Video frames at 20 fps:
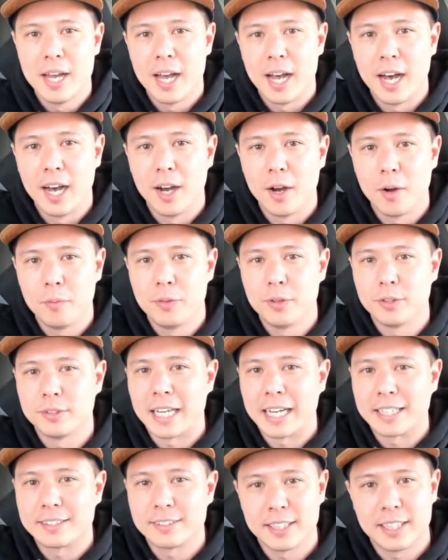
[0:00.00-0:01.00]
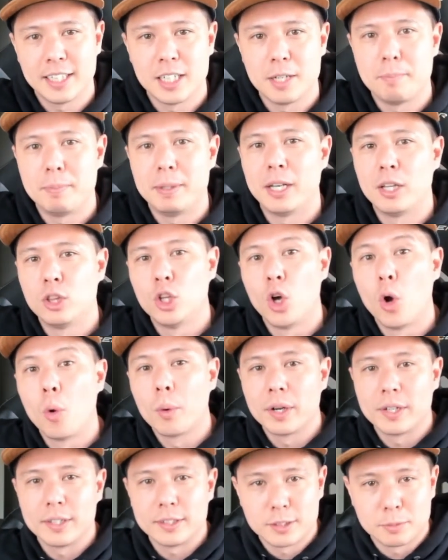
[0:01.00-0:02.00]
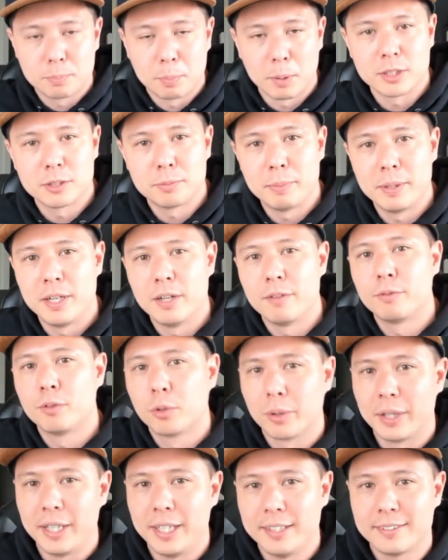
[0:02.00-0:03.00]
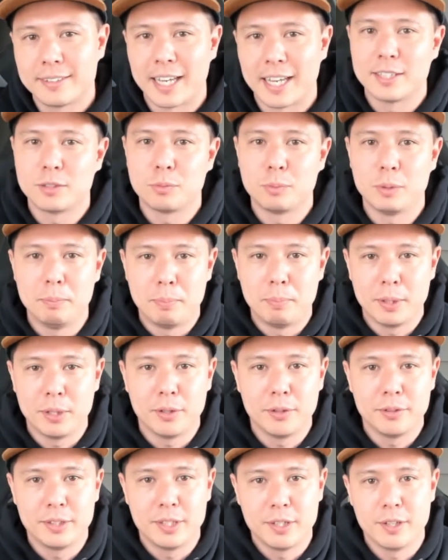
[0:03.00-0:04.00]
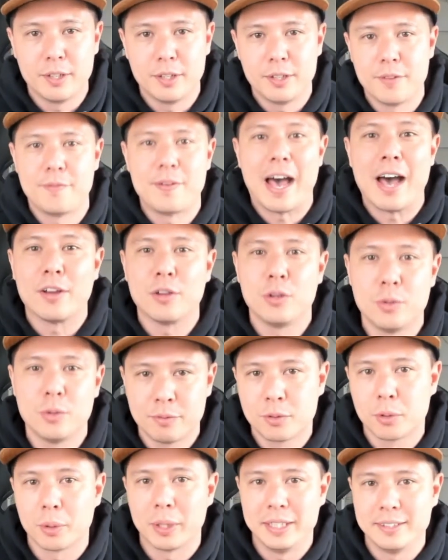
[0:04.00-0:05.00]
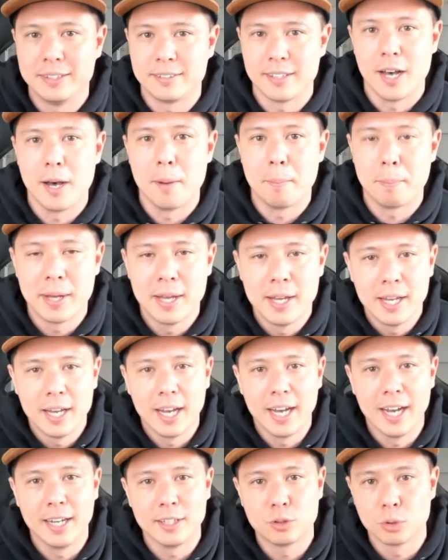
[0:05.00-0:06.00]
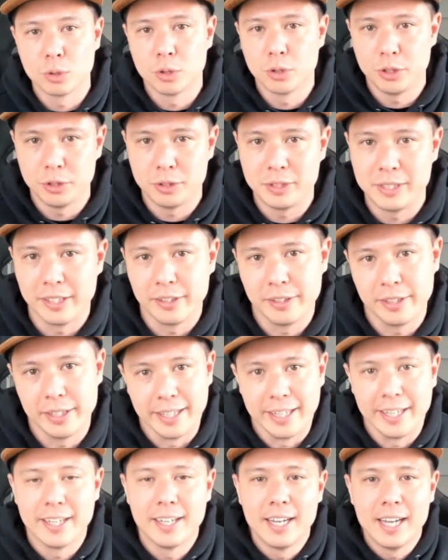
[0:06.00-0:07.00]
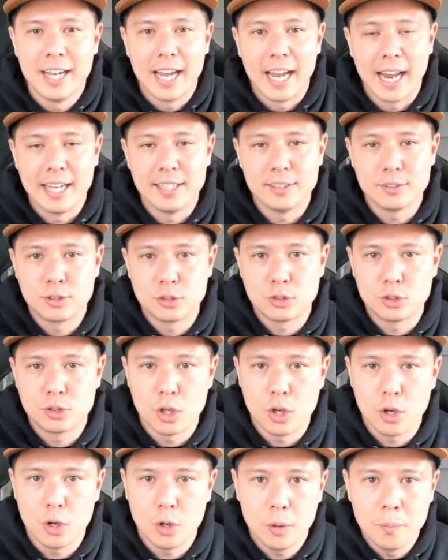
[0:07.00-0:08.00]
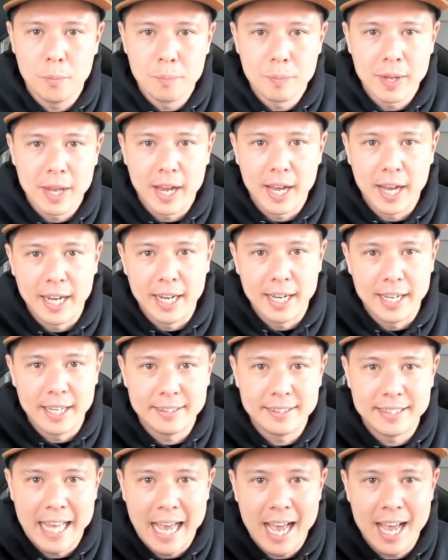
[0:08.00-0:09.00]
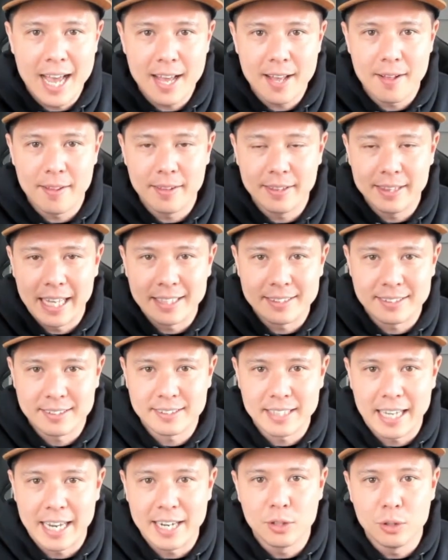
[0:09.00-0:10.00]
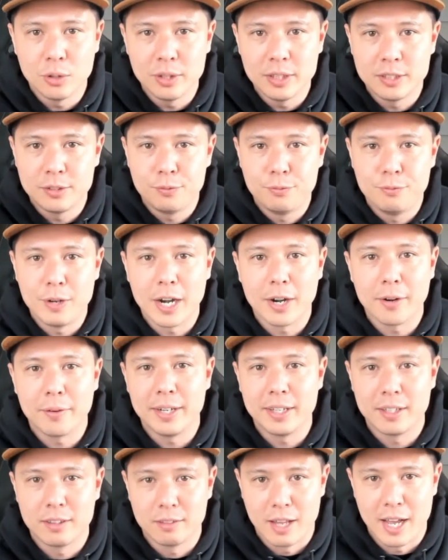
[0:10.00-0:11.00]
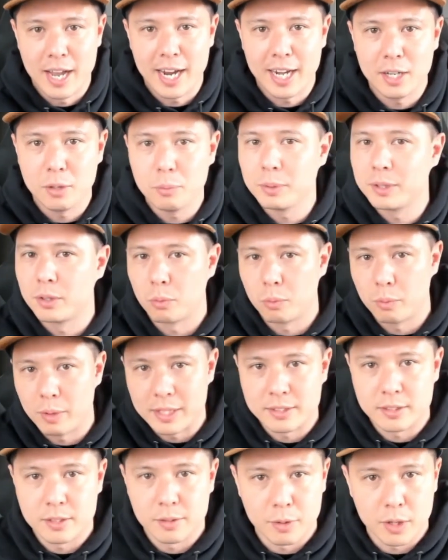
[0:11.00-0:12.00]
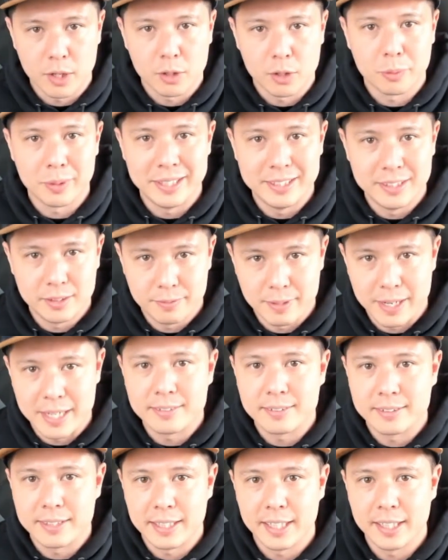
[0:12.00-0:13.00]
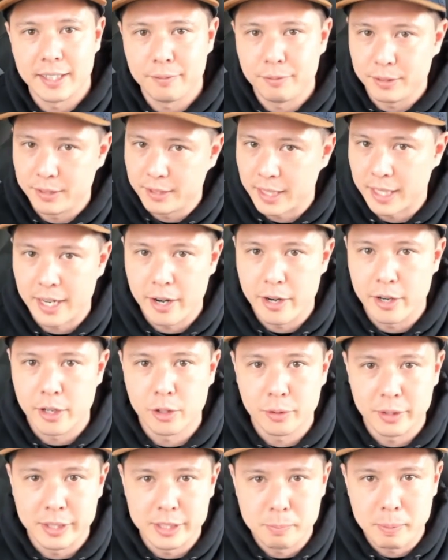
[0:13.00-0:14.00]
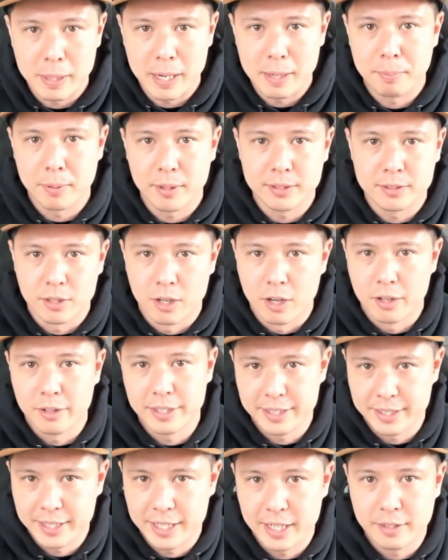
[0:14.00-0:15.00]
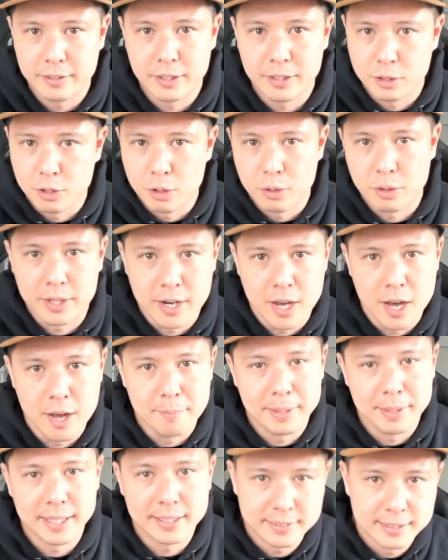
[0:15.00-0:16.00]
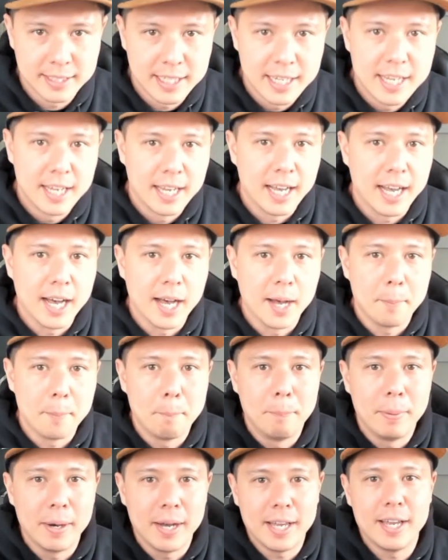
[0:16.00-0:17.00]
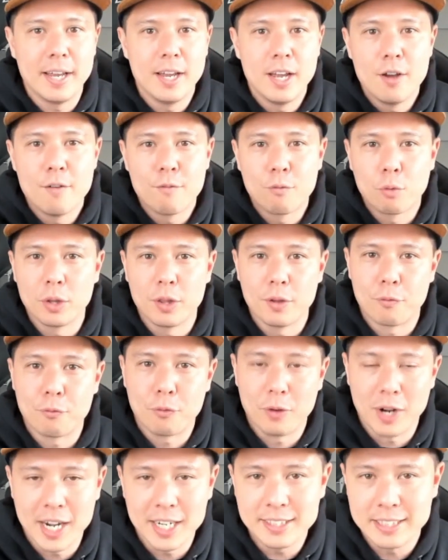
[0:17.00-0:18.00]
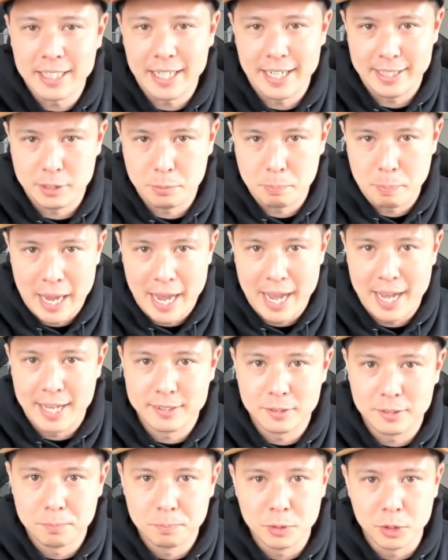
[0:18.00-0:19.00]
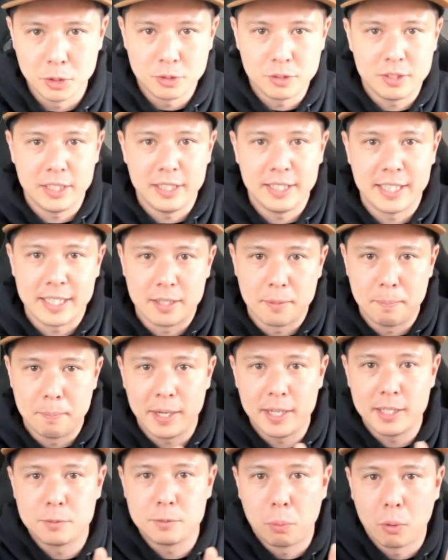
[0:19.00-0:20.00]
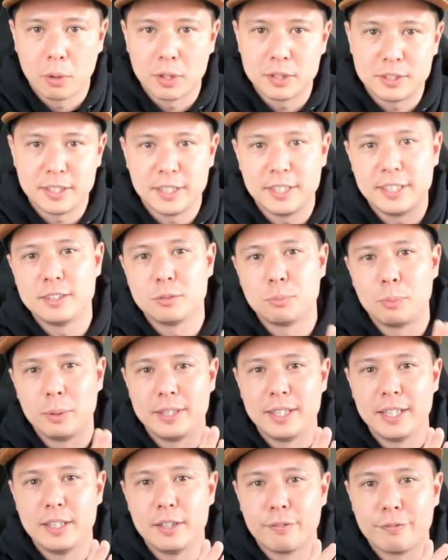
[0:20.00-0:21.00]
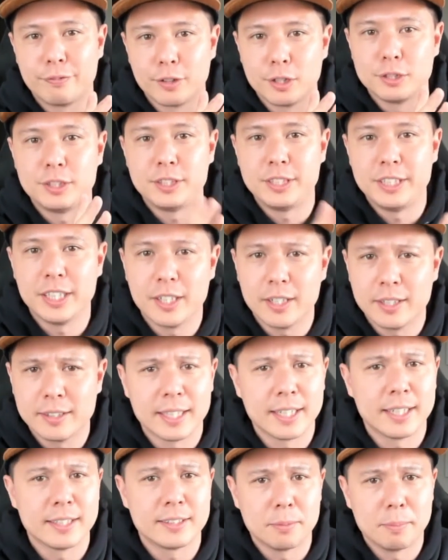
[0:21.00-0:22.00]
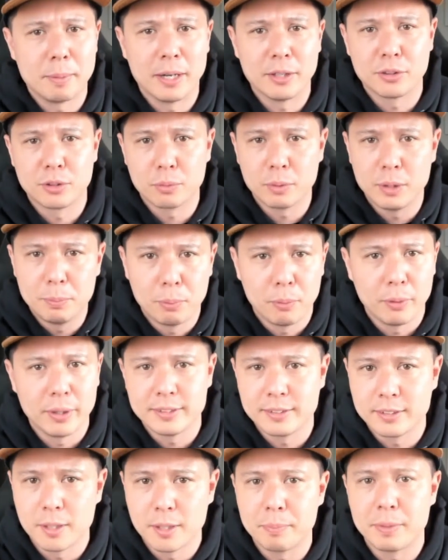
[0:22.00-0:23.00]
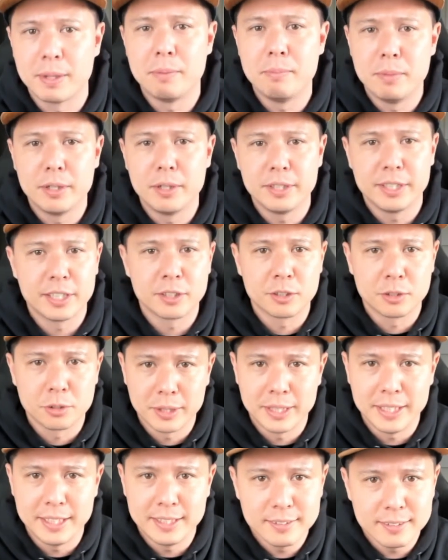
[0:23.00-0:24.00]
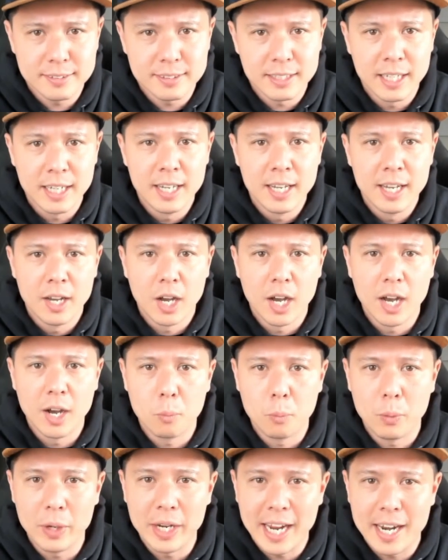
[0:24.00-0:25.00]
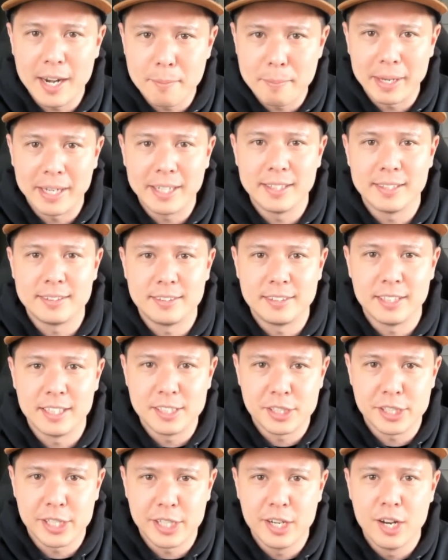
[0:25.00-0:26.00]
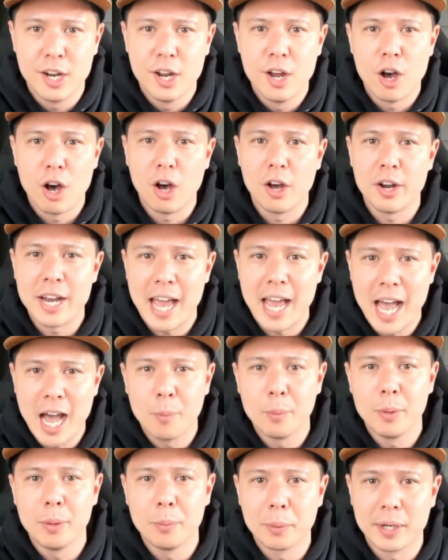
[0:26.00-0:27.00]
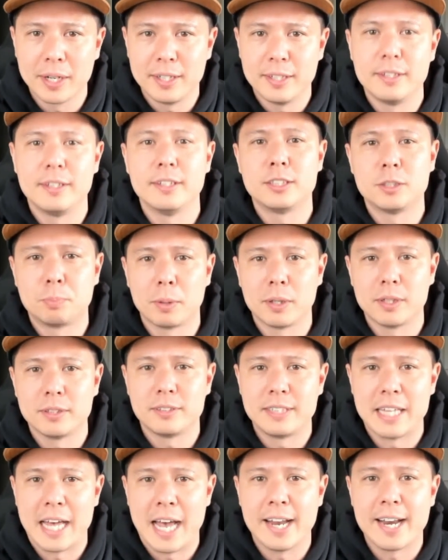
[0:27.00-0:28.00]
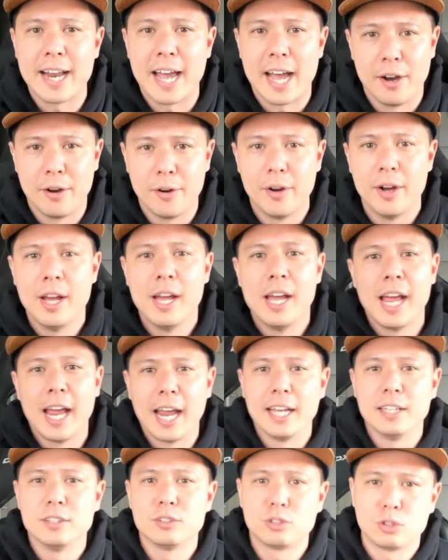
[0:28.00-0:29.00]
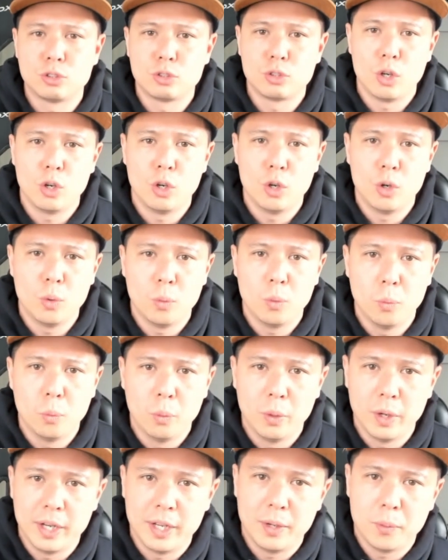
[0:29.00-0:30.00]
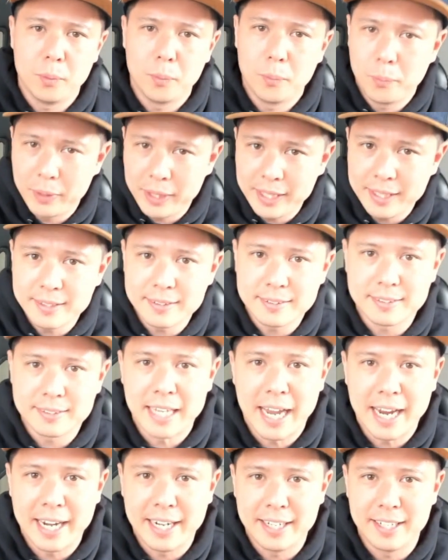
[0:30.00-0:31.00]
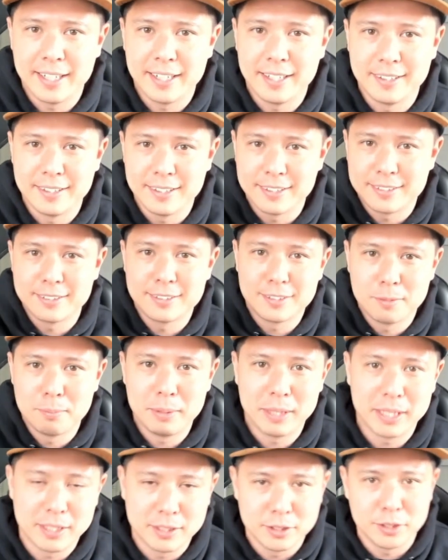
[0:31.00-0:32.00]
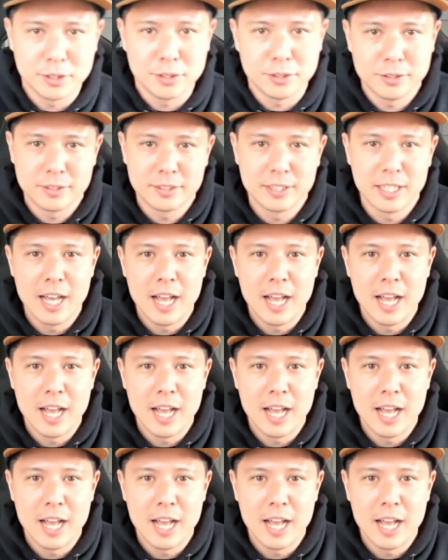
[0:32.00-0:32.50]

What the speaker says: there's actually going to be a lower disbursement of greens as we build the value of greens up through utility. And so that cycle is very aligned with the rest of our greens vesting. If you check out our greens paper, it's all in there, the tokenomics. But for the franchise pass, you'll see that the biggest portion is within the first year. I think it's about 3.something million greens. We had to make a decision on how we were going to disperse that out. And so what we decided, and this is the big news,